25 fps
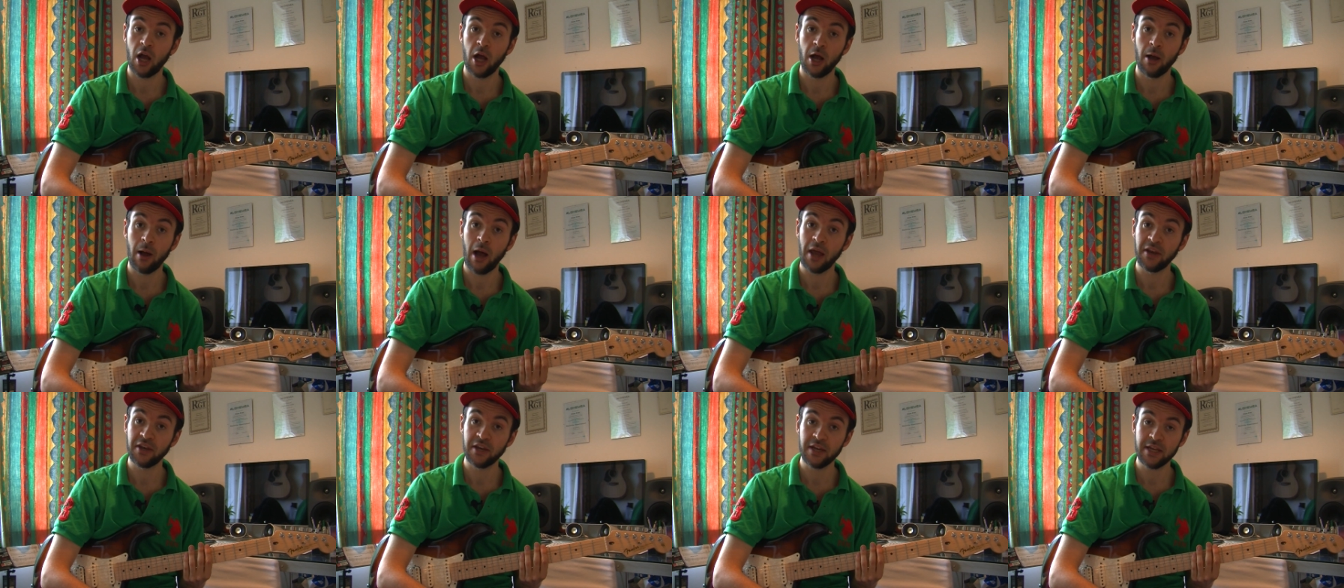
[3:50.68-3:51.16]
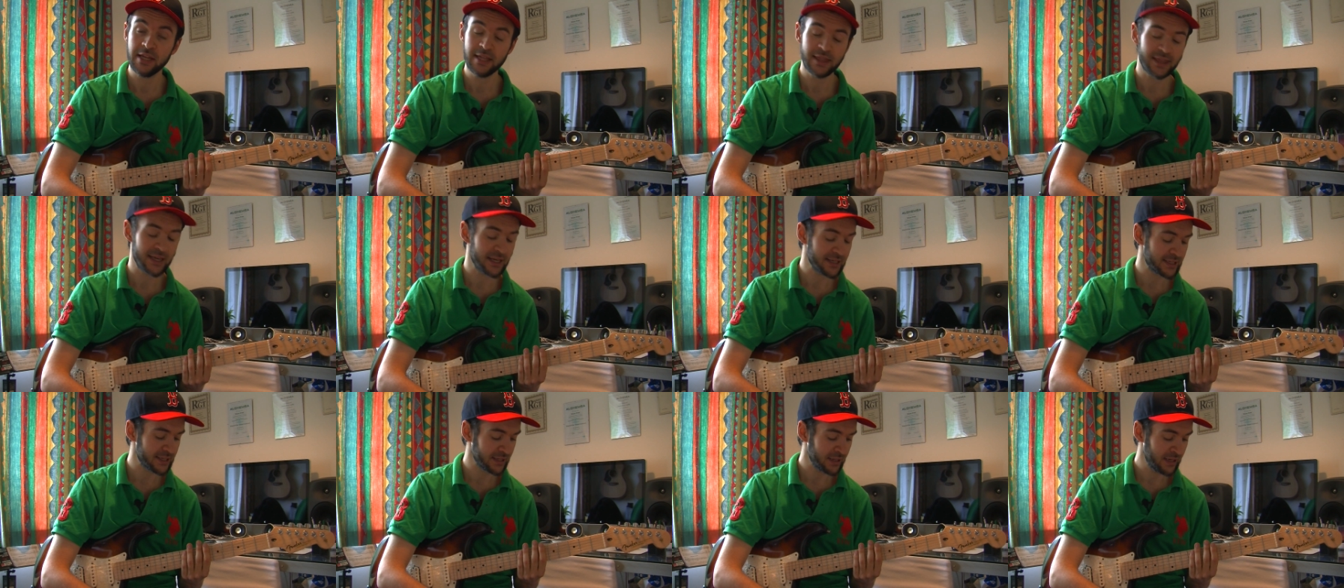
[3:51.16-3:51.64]
underneath
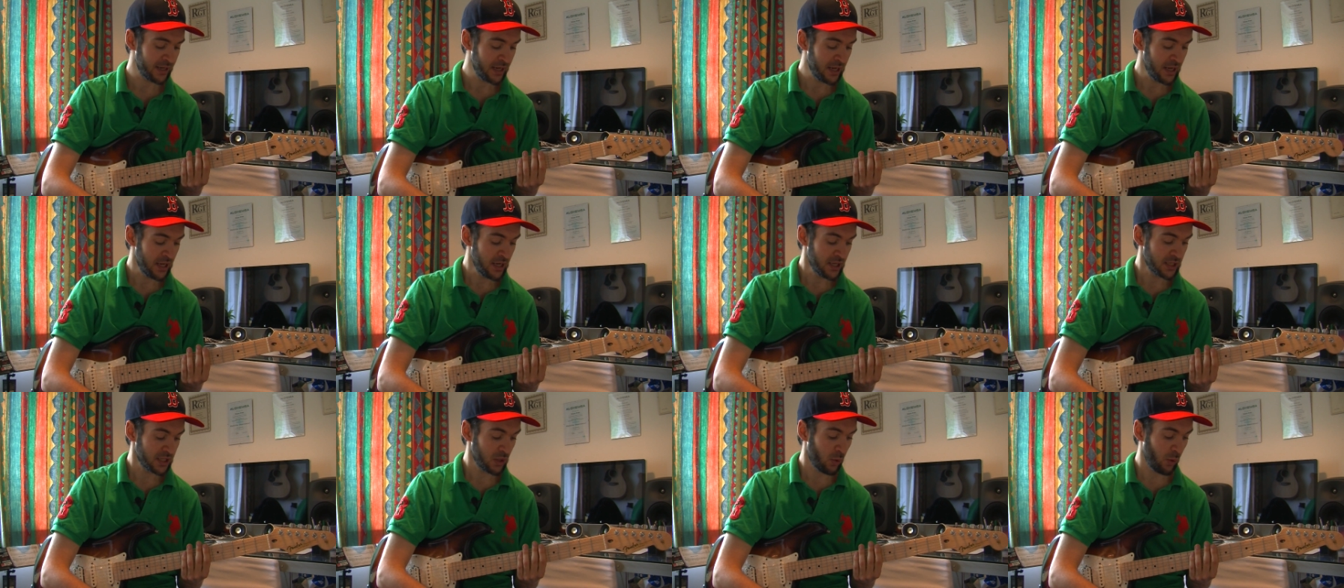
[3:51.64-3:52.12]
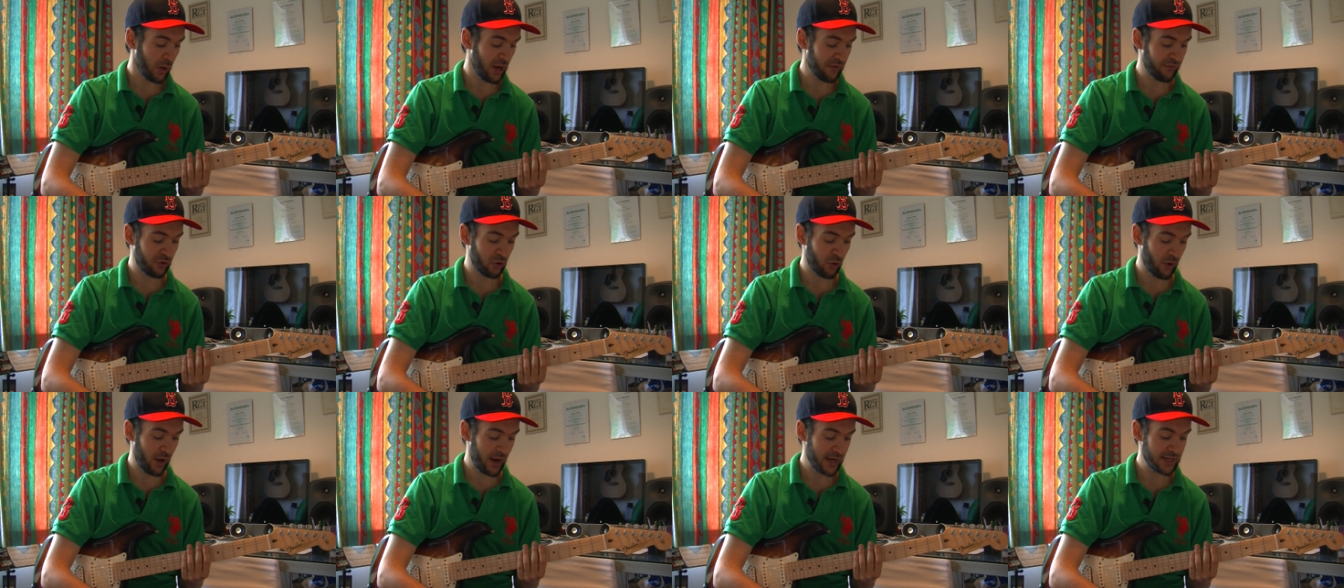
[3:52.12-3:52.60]
it. So what I've
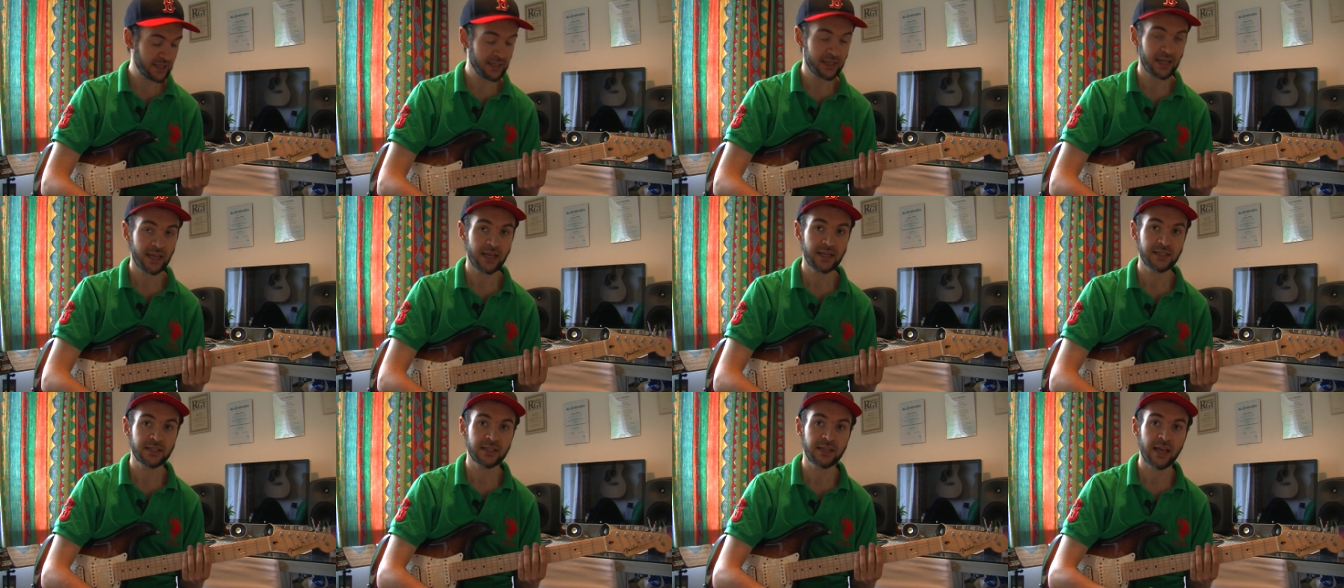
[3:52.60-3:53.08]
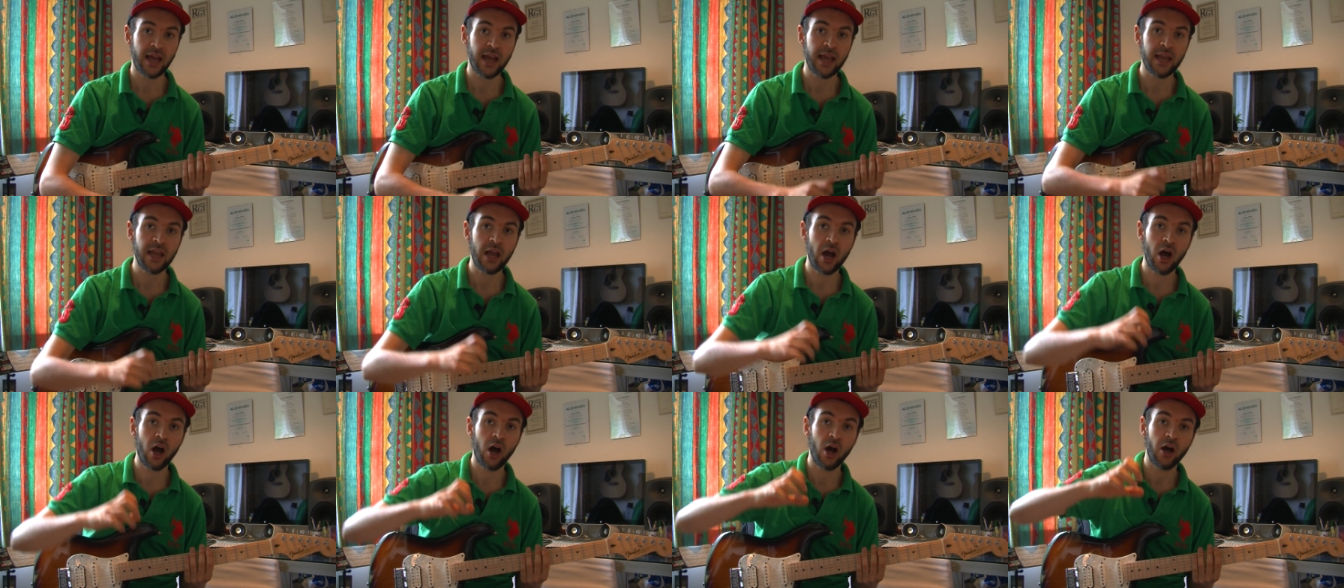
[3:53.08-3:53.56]
created here today
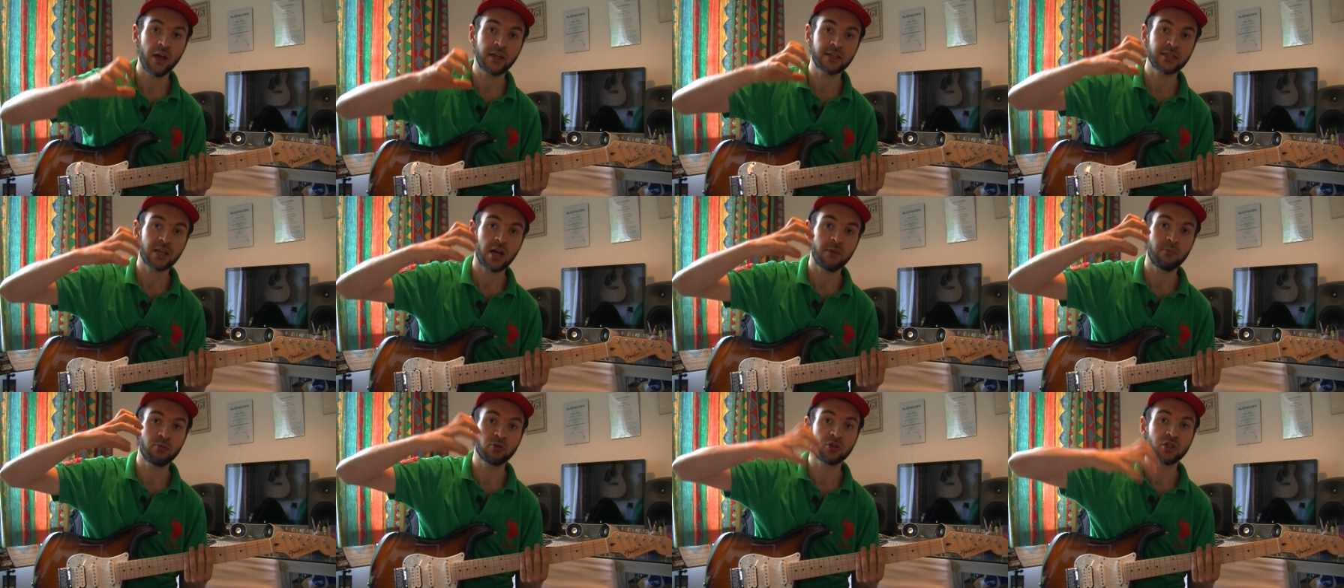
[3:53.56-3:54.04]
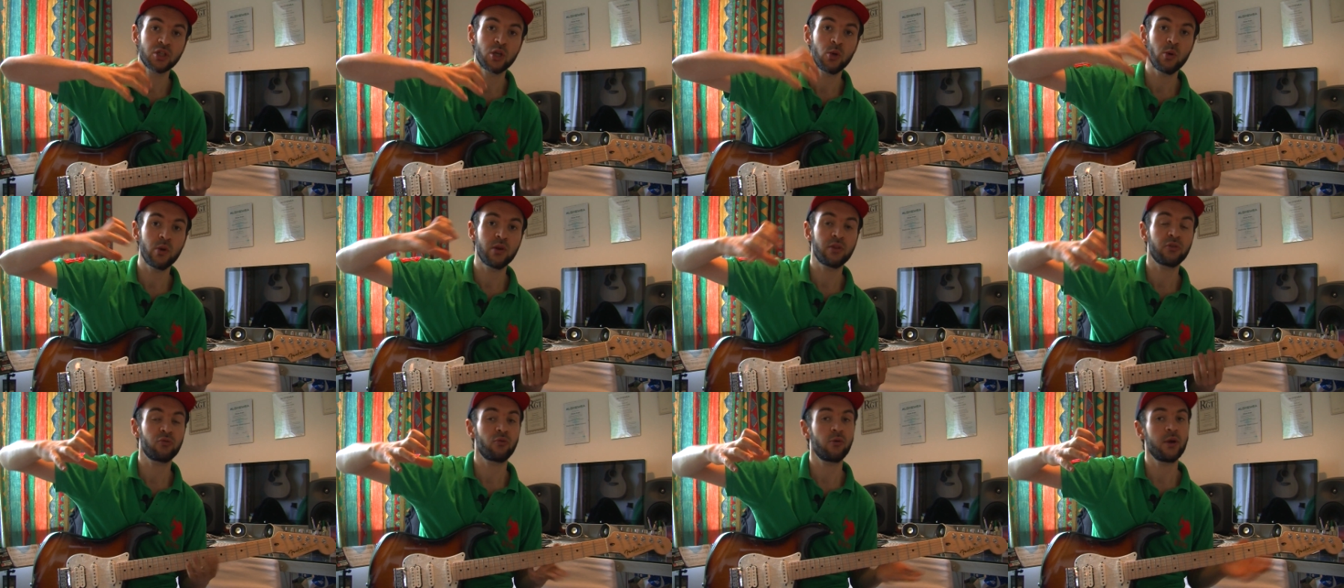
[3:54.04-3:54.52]
are examples 2
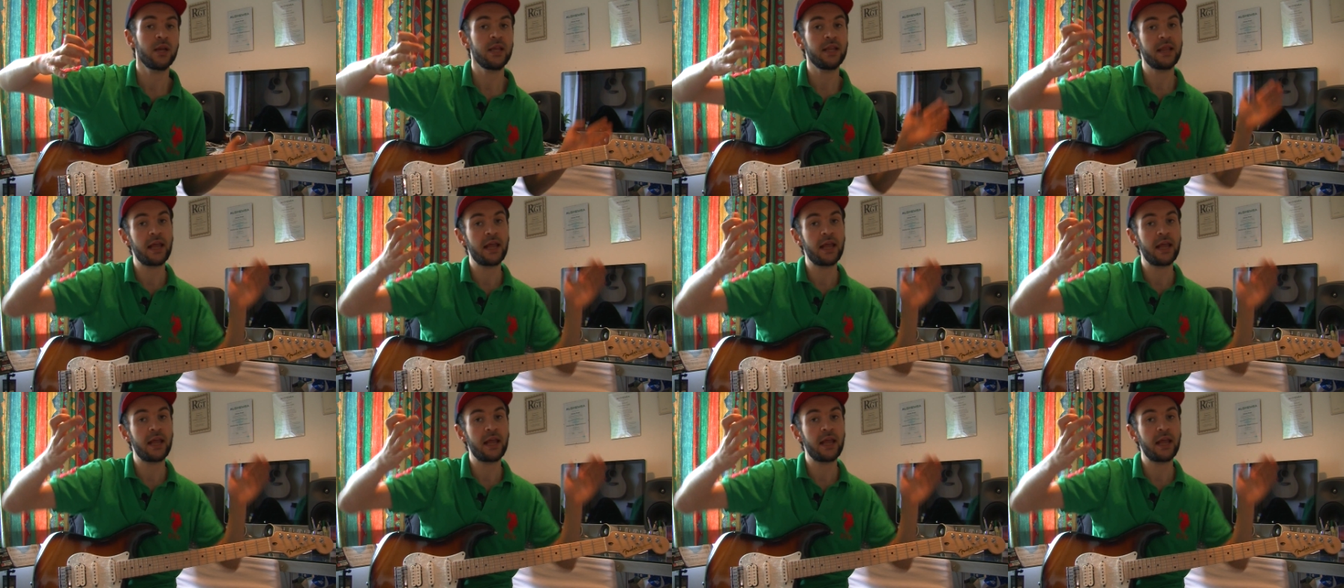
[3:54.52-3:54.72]
and 3.